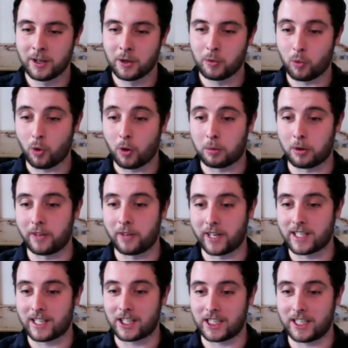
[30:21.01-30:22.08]
waterproofing
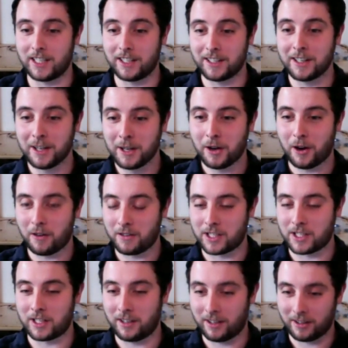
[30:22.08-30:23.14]
is actually,
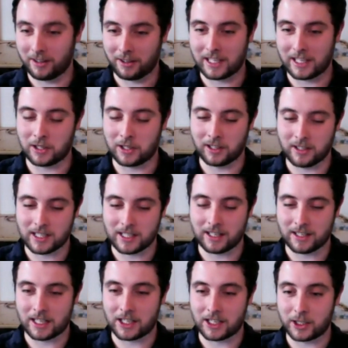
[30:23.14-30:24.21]
obviously, I guess you can understand,
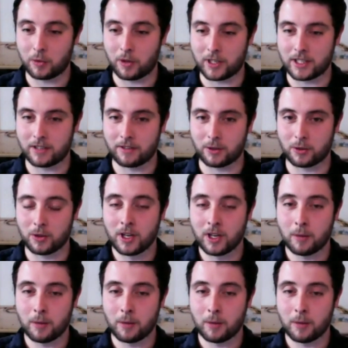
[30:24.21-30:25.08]
is actually quite difficult.